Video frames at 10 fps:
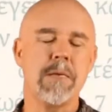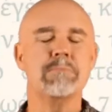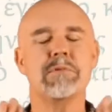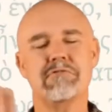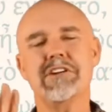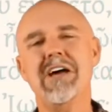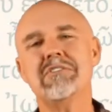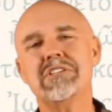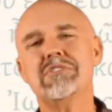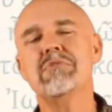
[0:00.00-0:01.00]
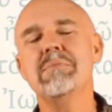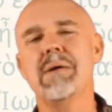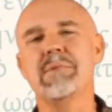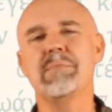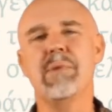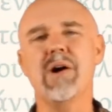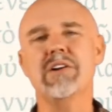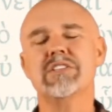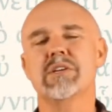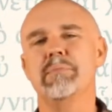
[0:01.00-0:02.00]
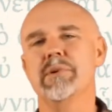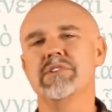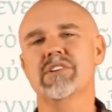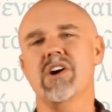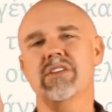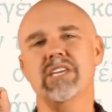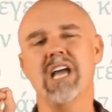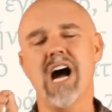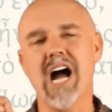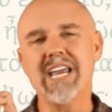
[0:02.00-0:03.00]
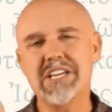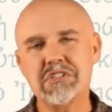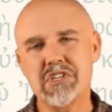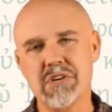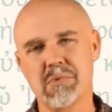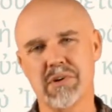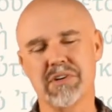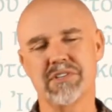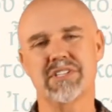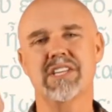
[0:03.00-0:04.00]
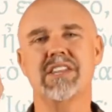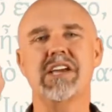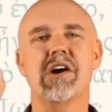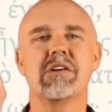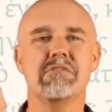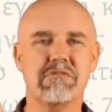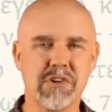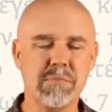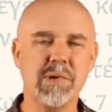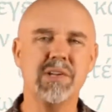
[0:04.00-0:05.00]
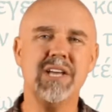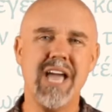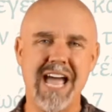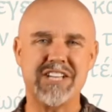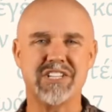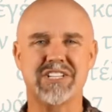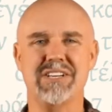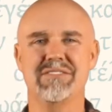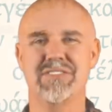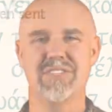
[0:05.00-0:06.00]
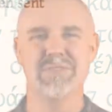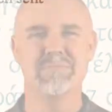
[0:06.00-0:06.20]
But for now, just remember, participles are the ing words. They are verbal adjectives.